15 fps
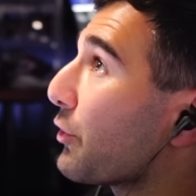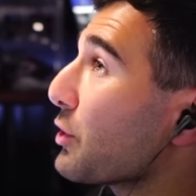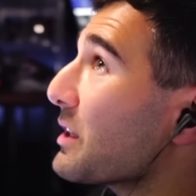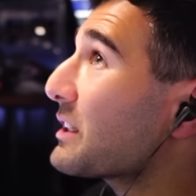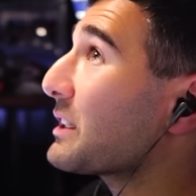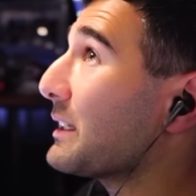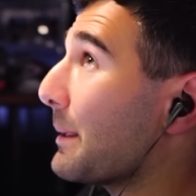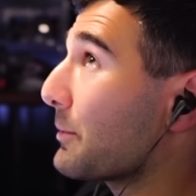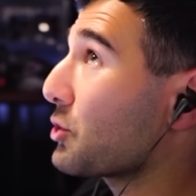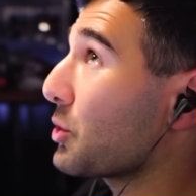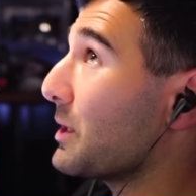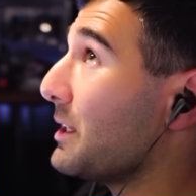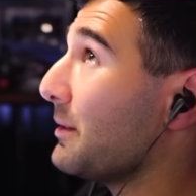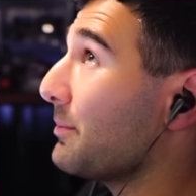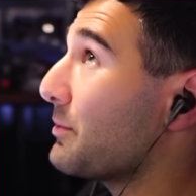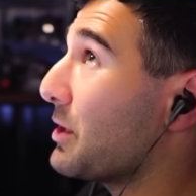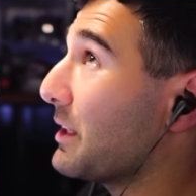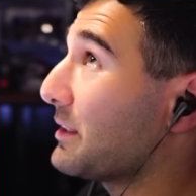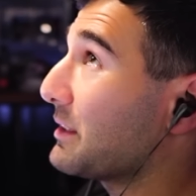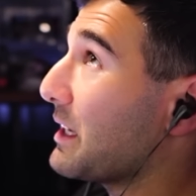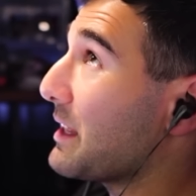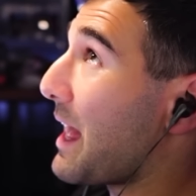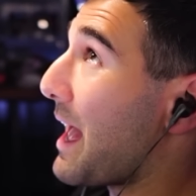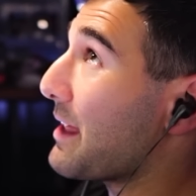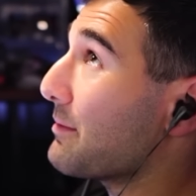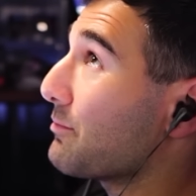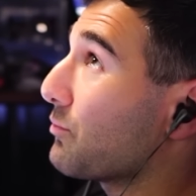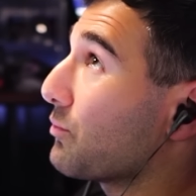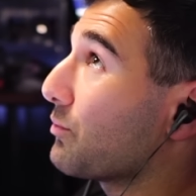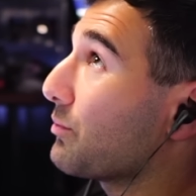For the telemetry, you can see
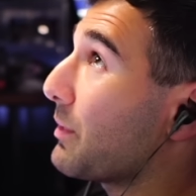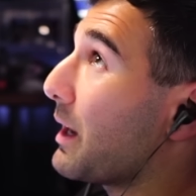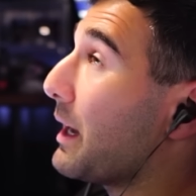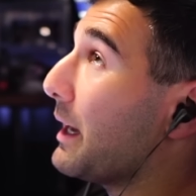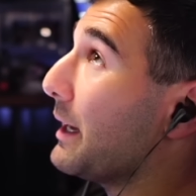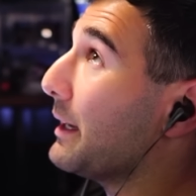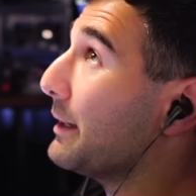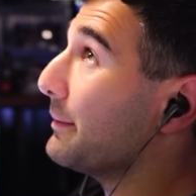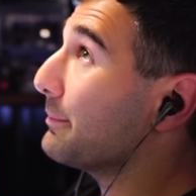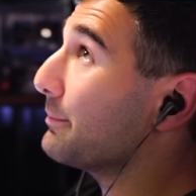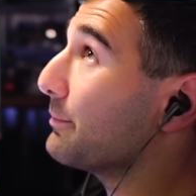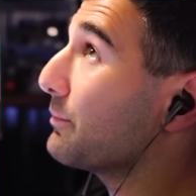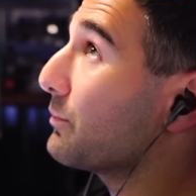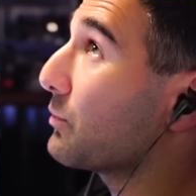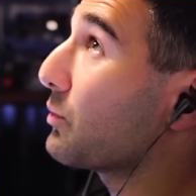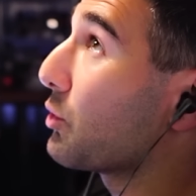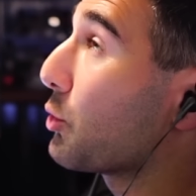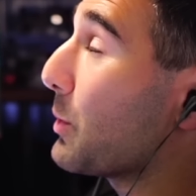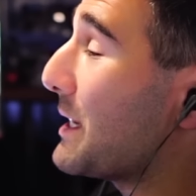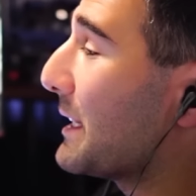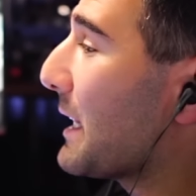that green